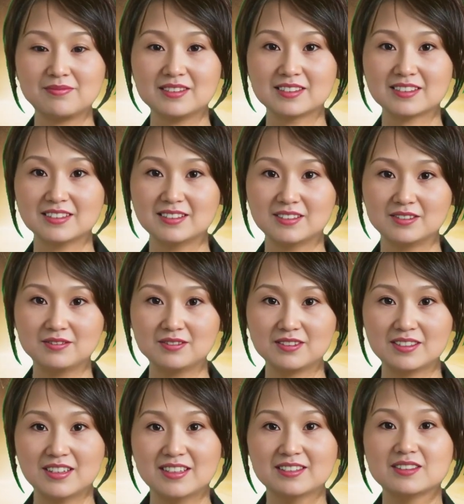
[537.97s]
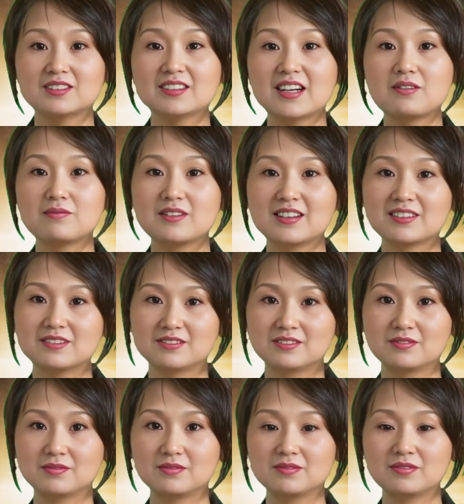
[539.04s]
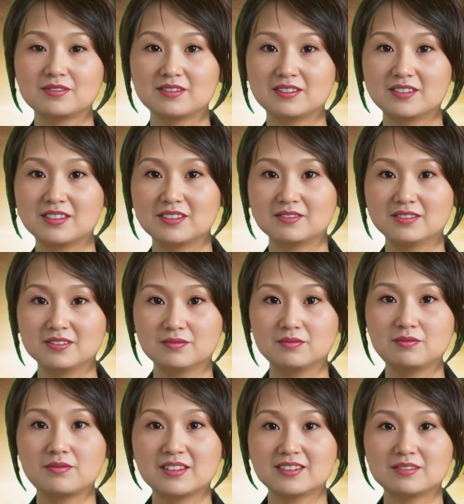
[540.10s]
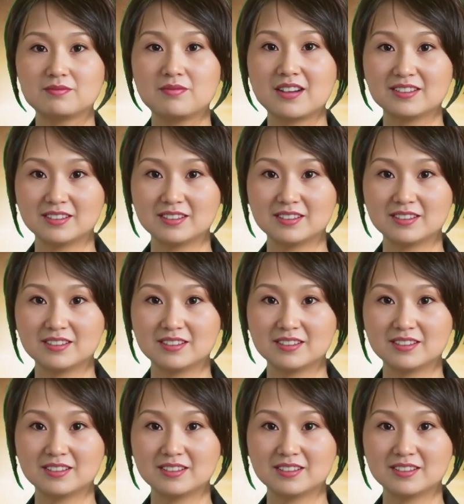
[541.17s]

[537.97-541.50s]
aimed at enhancing the joint combat capability of the two countries'